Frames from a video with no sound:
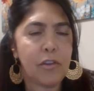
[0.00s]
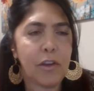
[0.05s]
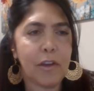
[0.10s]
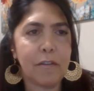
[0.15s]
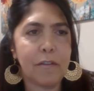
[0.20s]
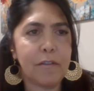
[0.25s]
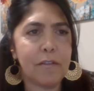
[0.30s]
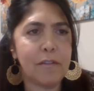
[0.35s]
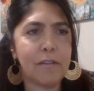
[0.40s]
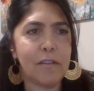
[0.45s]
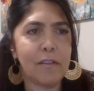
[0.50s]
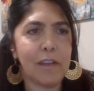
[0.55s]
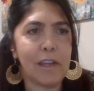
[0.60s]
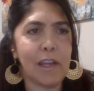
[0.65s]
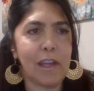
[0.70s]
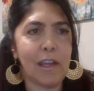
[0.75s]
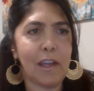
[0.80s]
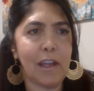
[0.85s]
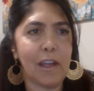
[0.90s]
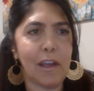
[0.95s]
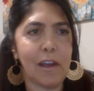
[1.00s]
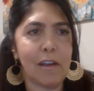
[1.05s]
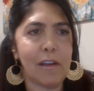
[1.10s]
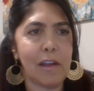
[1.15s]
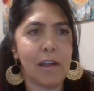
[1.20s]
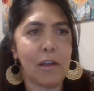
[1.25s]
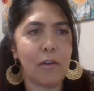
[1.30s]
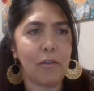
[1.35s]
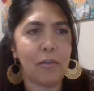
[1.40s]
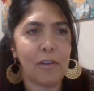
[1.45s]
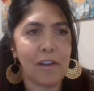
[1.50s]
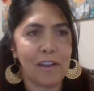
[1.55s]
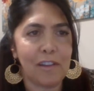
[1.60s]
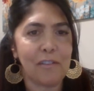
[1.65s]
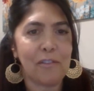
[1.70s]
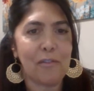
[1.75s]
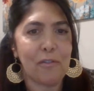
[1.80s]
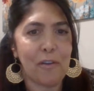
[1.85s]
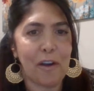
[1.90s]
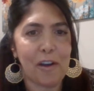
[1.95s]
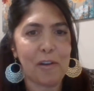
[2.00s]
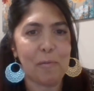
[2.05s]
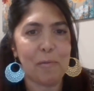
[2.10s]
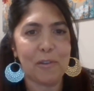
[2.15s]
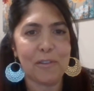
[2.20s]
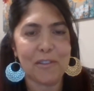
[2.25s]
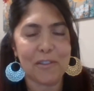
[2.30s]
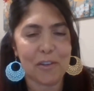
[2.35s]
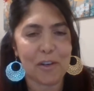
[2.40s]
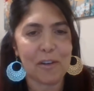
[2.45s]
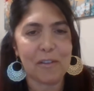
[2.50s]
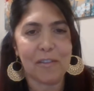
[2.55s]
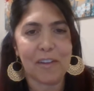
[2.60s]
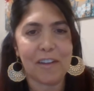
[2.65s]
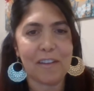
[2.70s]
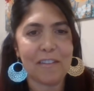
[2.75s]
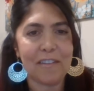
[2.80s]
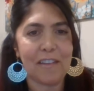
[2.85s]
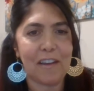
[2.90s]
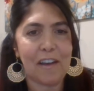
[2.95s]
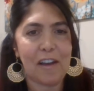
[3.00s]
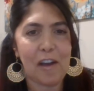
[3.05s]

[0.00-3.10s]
Just incredible service.